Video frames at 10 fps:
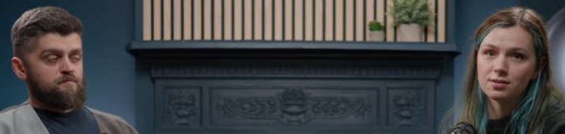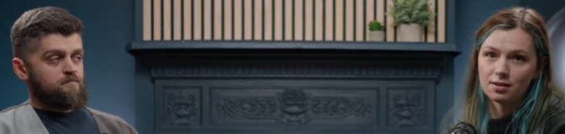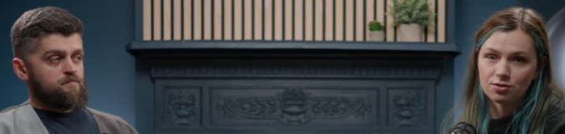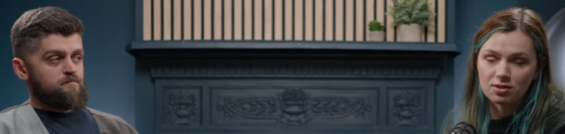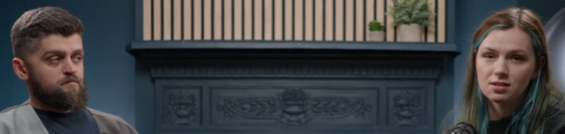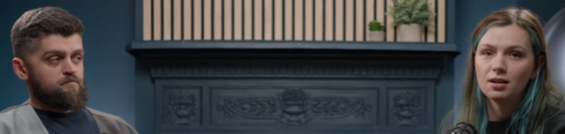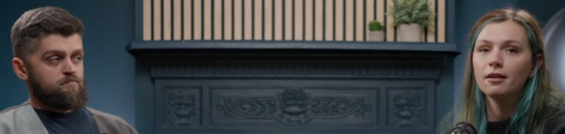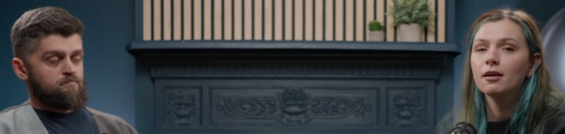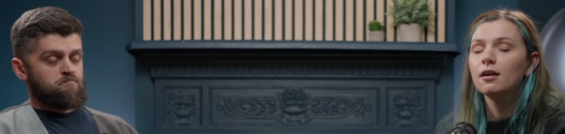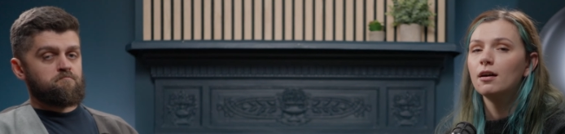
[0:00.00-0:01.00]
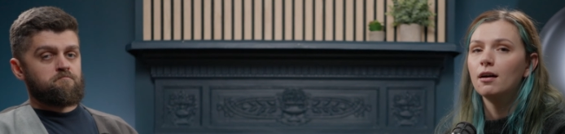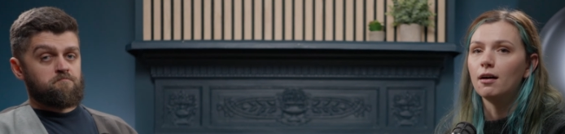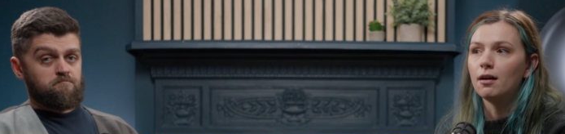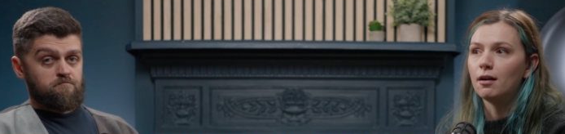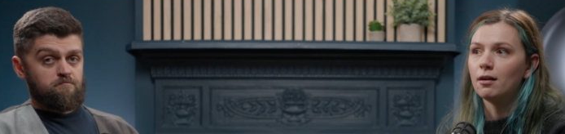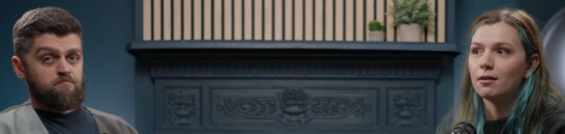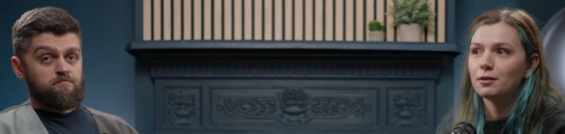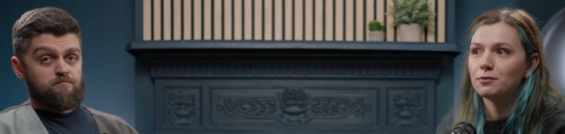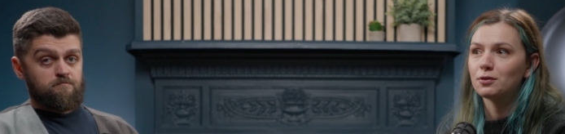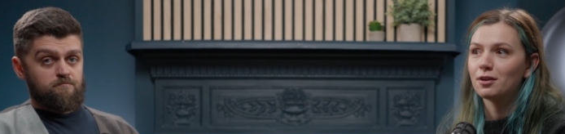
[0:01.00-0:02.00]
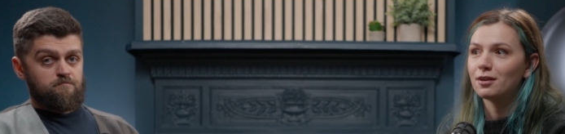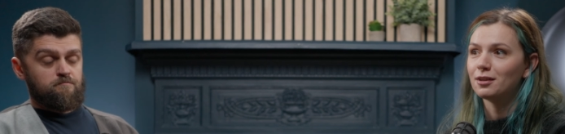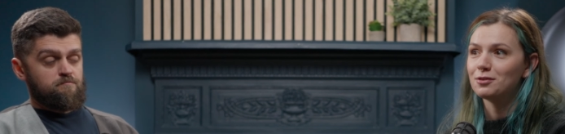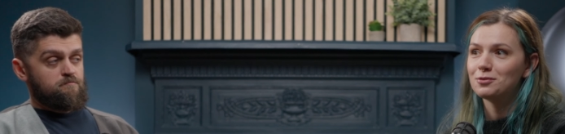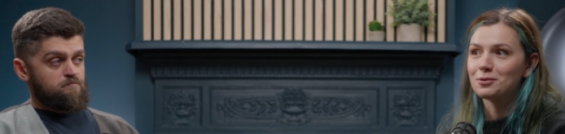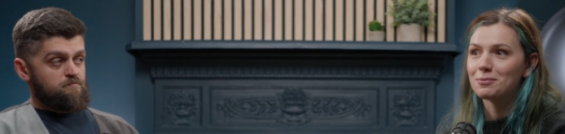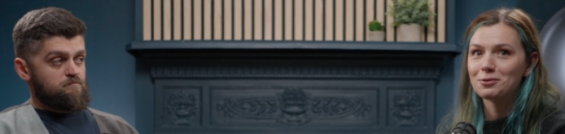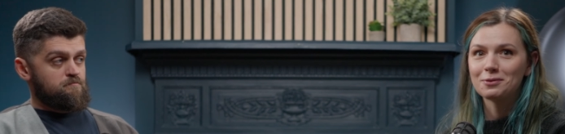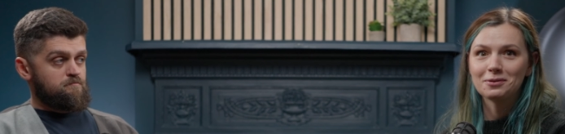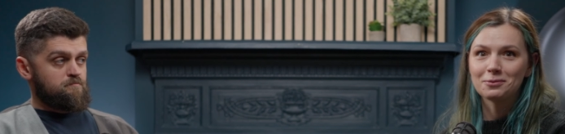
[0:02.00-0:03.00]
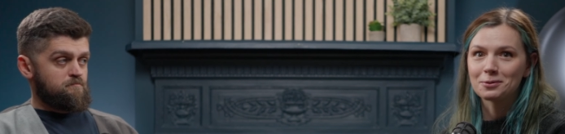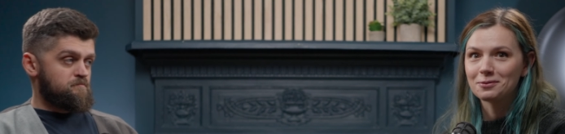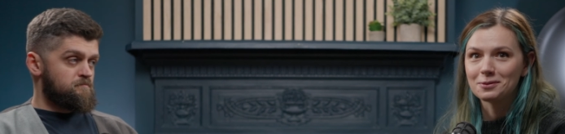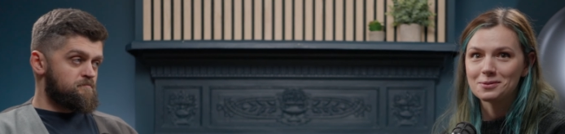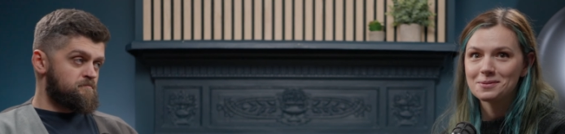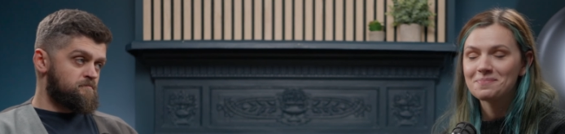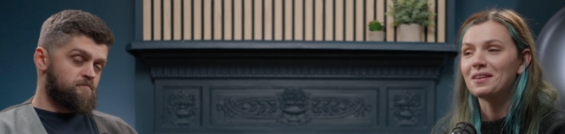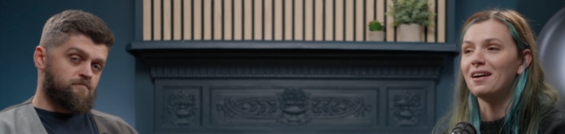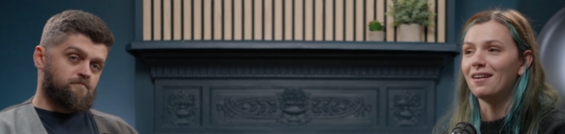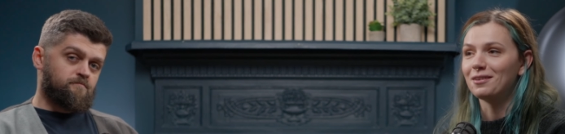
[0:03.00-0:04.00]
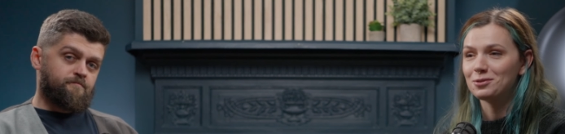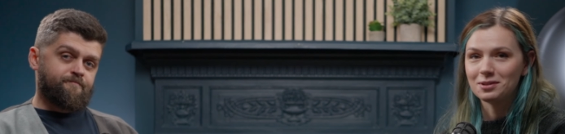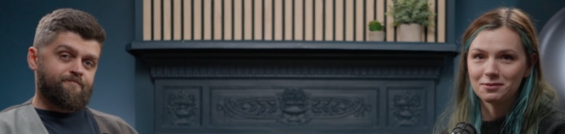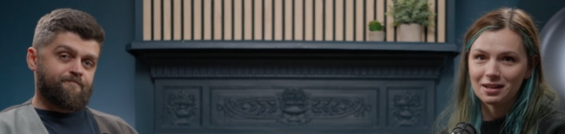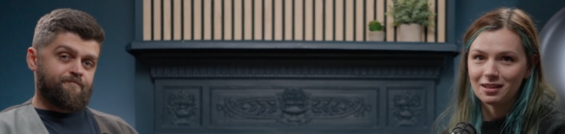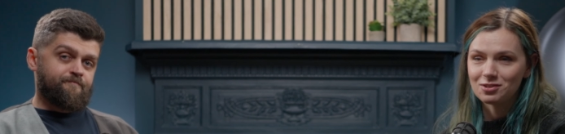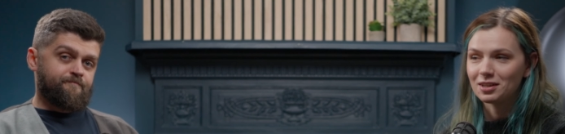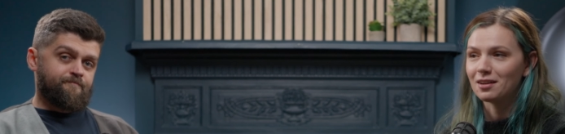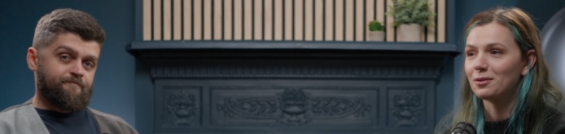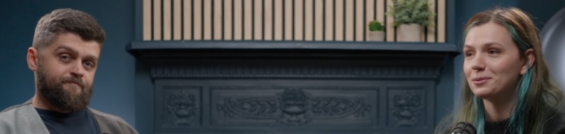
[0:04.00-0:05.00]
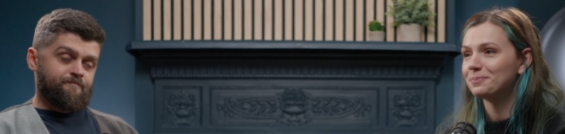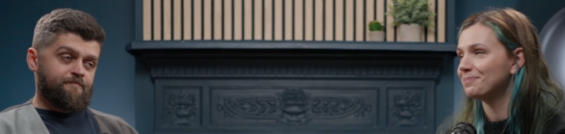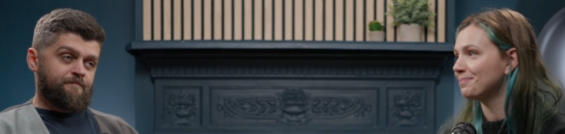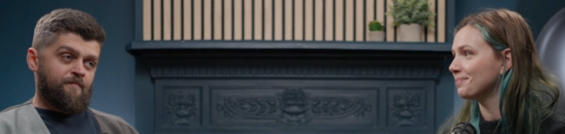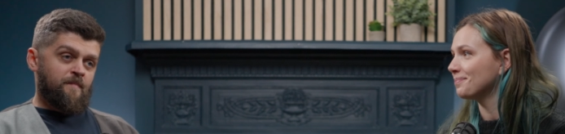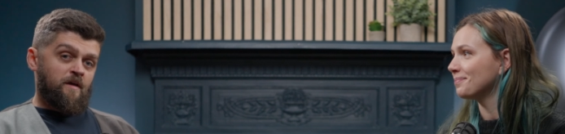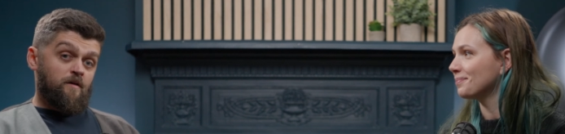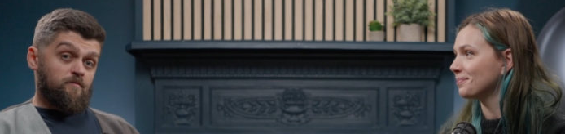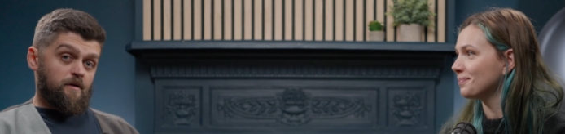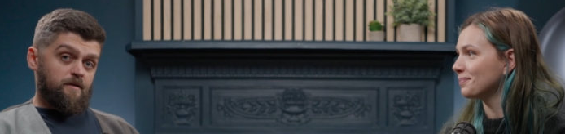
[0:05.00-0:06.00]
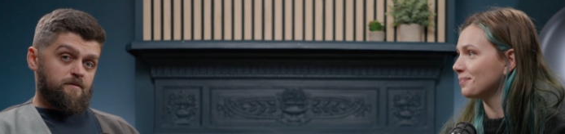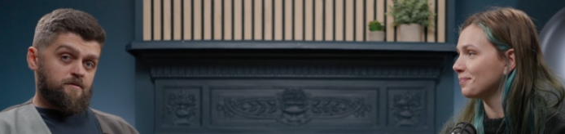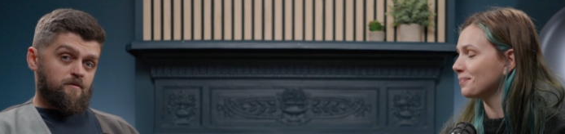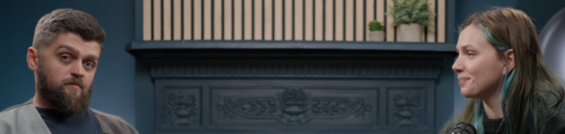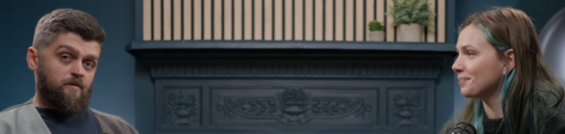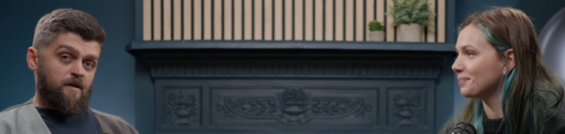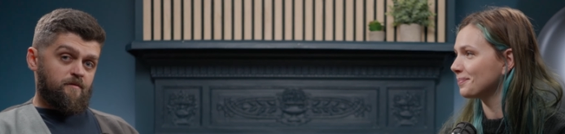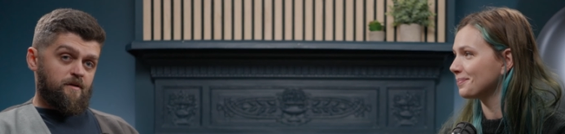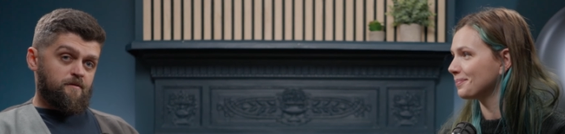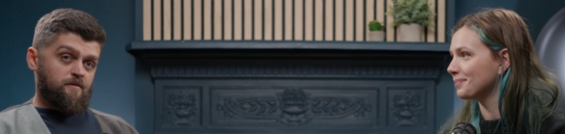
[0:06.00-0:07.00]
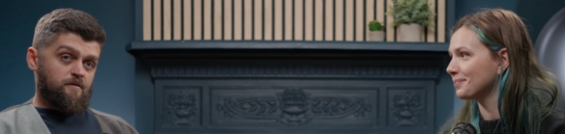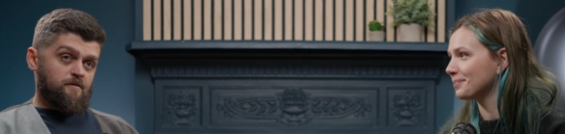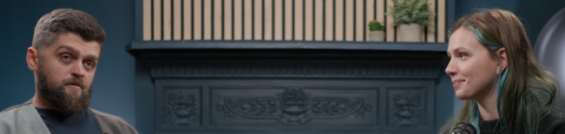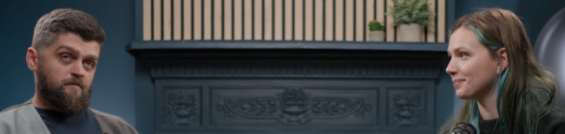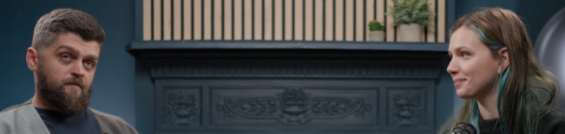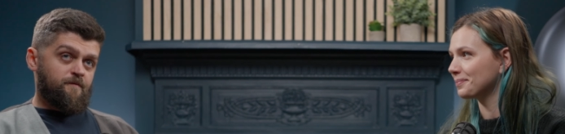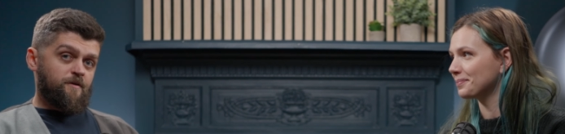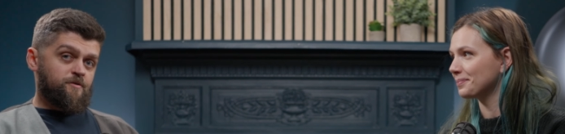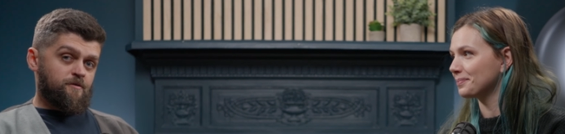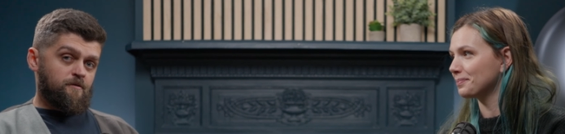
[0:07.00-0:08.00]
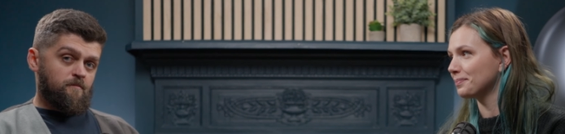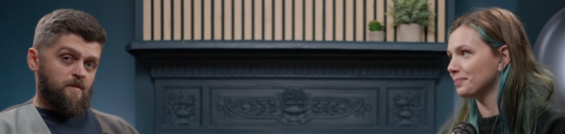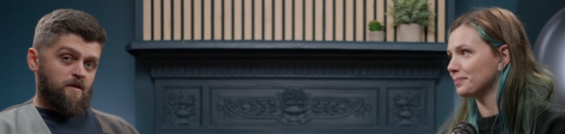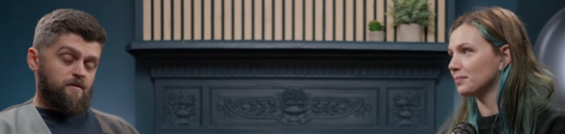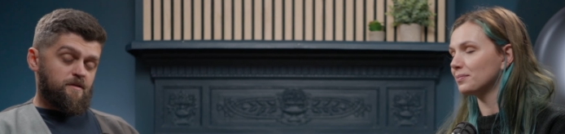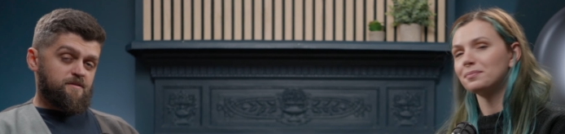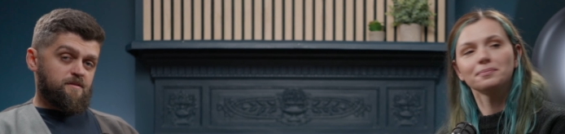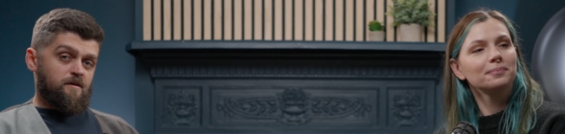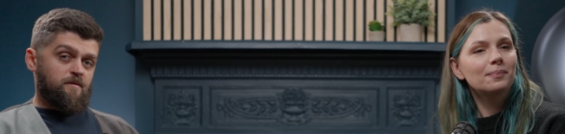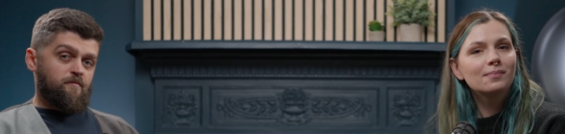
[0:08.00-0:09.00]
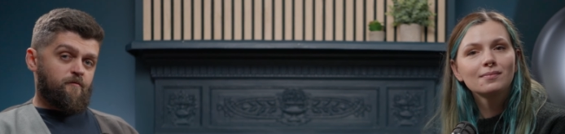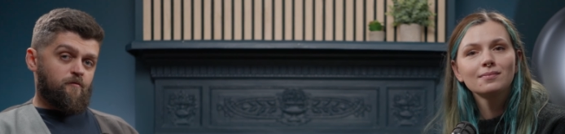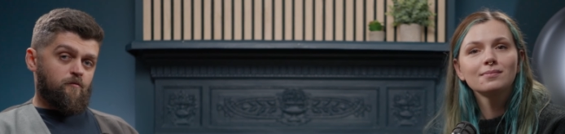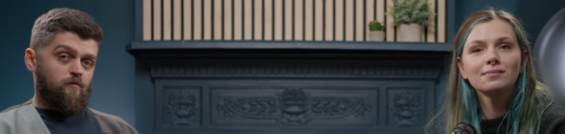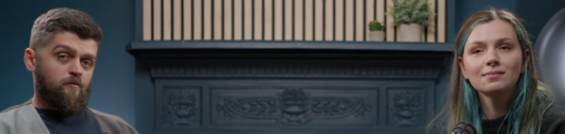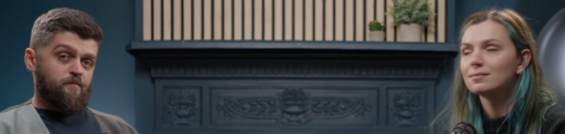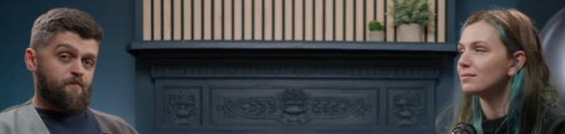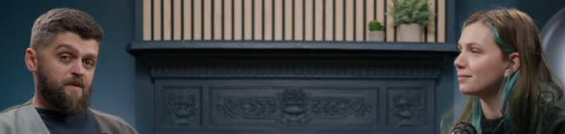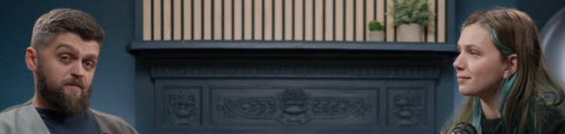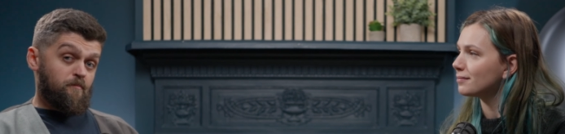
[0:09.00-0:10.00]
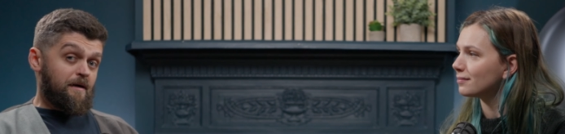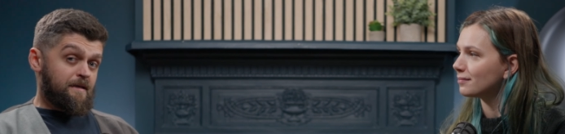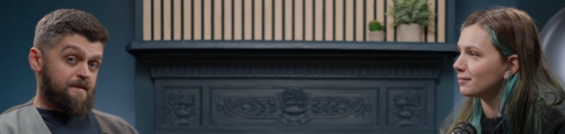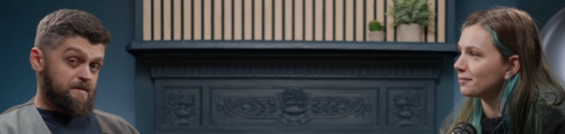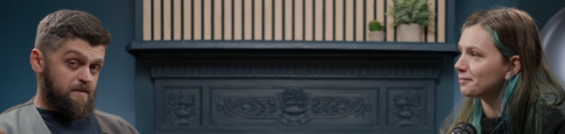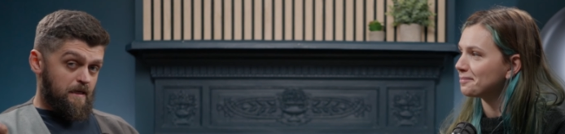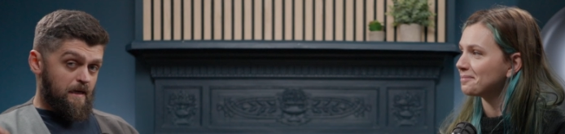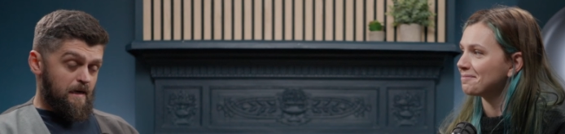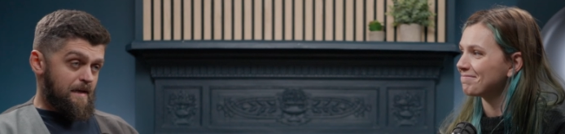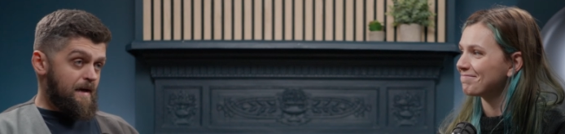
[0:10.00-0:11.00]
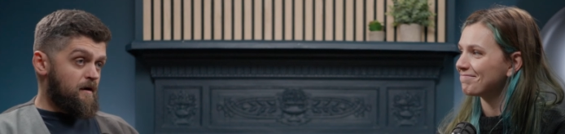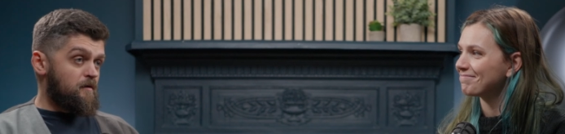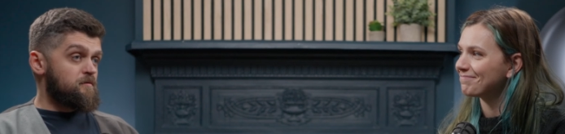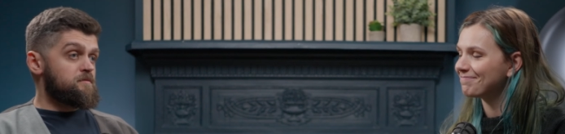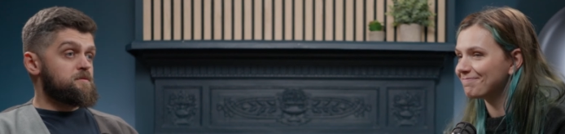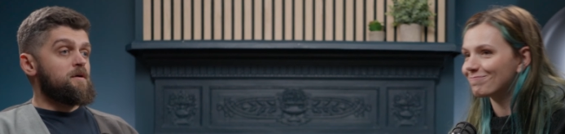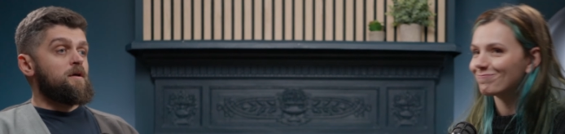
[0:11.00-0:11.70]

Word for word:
Speaker 1: is interesting. Uh, if you're into improving the workflows, uh, you should definitely check it out.
Speaker 2: Right, so we have another feature, this time for Bitbucket Cloud.